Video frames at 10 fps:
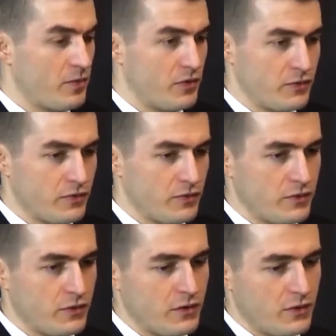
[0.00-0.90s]
Putin?
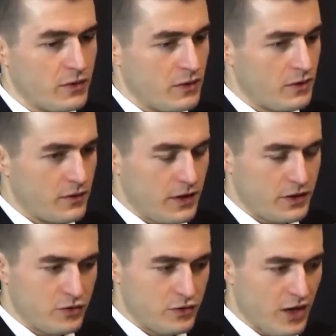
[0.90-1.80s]
I
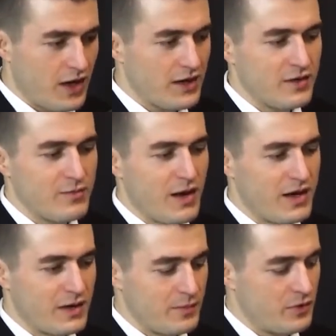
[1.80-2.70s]
do not
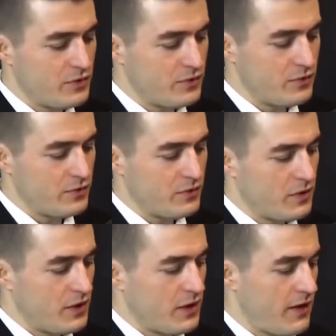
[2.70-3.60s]
admire Putin.
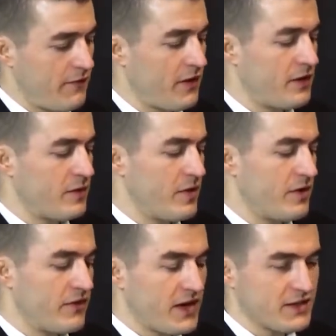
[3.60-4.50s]
I find the
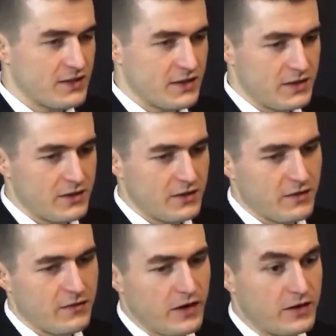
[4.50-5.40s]
man fascinating.
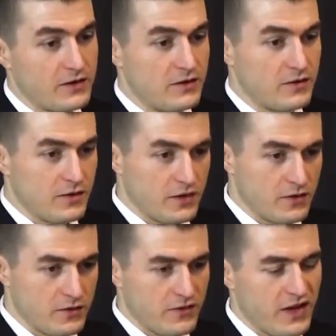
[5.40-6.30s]
I find
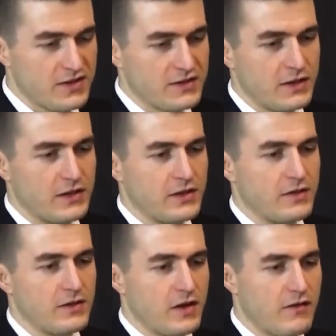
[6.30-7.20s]
Hitler fascinating.
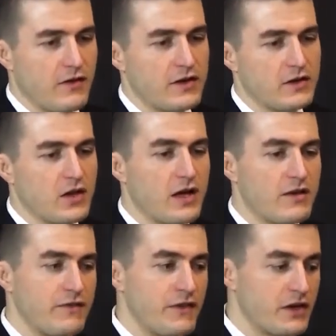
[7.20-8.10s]
I find a lot
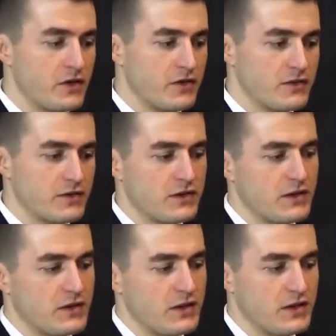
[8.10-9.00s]
of figures
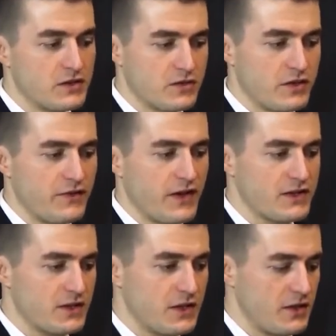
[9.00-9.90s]
in history
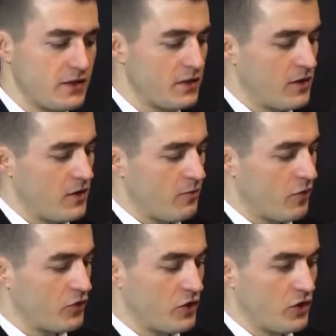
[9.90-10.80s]
fascinating,
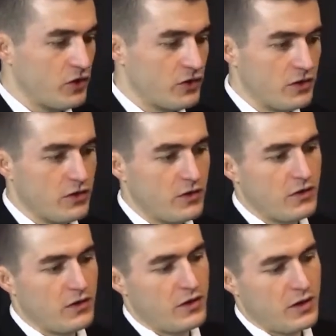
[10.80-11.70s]
both good
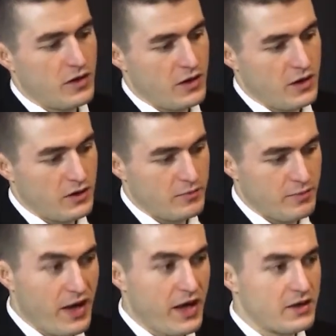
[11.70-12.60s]
and
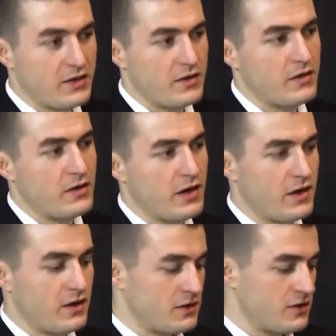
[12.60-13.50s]
bad.
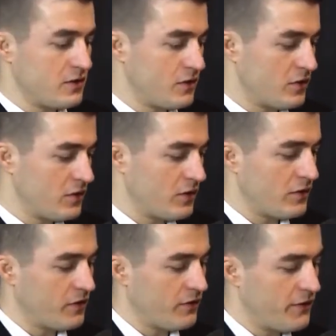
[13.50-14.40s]
And
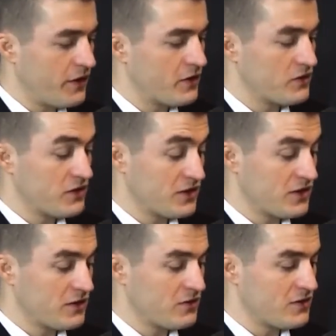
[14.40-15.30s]
the figures, just
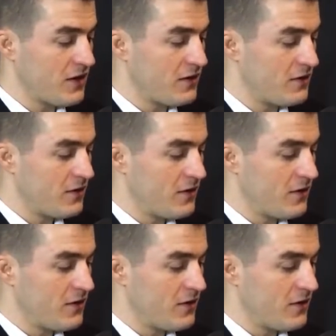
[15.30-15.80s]
as you said,